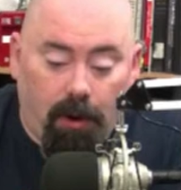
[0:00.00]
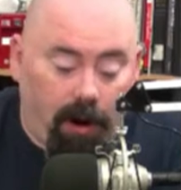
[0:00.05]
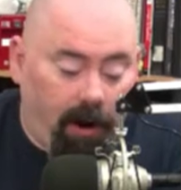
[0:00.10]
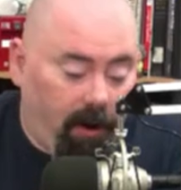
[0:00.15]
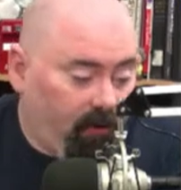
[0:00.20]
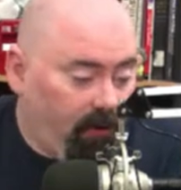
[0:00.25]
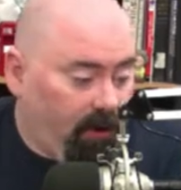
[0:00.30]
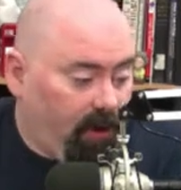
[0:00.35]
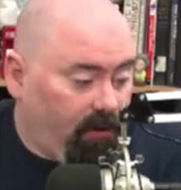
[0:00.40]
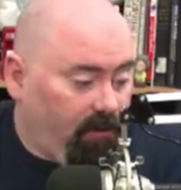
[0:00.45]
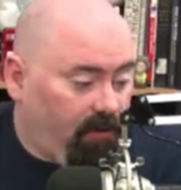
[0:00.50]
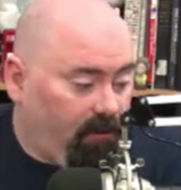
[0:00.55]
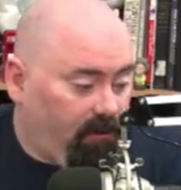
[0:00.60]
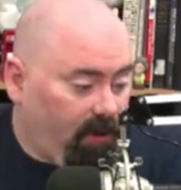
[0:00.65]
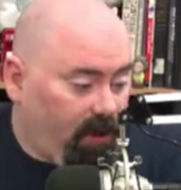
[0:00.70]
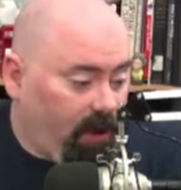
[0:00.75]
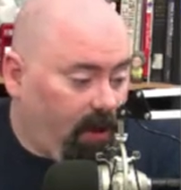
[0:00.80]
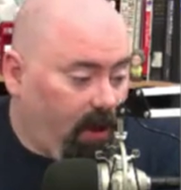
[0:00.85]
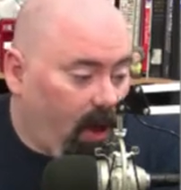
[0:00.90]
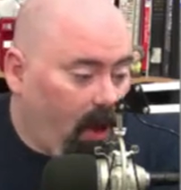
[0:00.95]
As you can
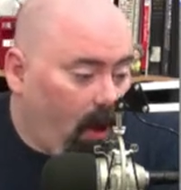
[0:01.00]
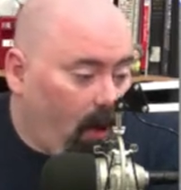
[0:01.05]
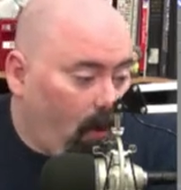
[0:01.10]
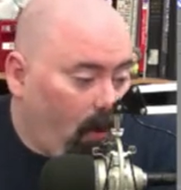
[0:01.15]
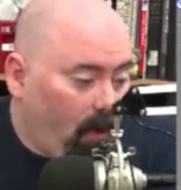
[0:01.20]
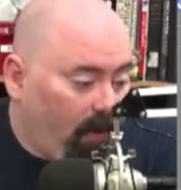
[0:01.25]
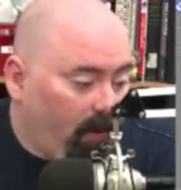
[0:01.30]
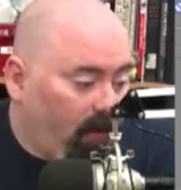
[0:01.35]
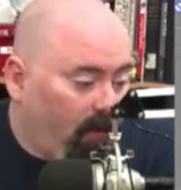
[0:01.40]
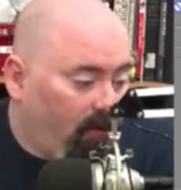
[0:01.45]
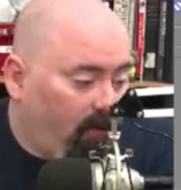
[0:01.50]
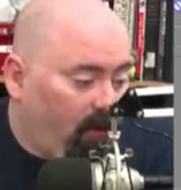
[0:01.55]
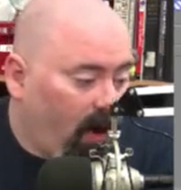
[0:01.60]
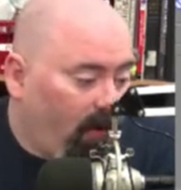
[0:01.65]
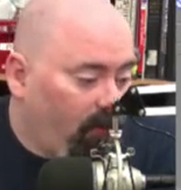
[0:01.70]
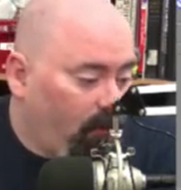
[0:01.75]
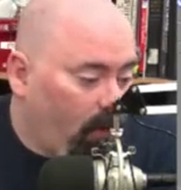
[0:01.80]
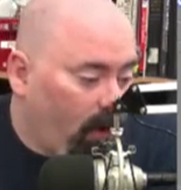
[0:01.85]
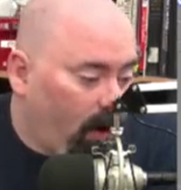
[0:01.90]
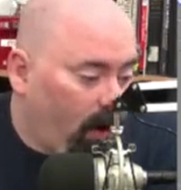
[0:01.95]
see, with this
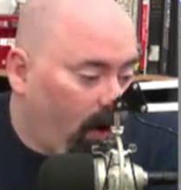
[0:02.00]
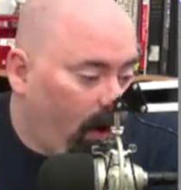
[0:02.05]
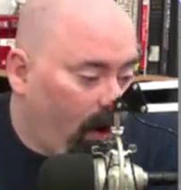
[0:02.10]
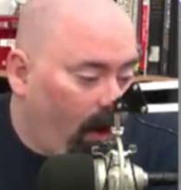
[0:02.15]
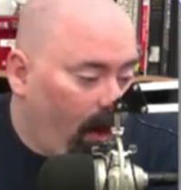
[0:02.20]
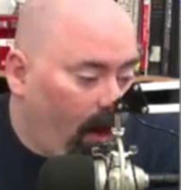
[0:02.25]
software,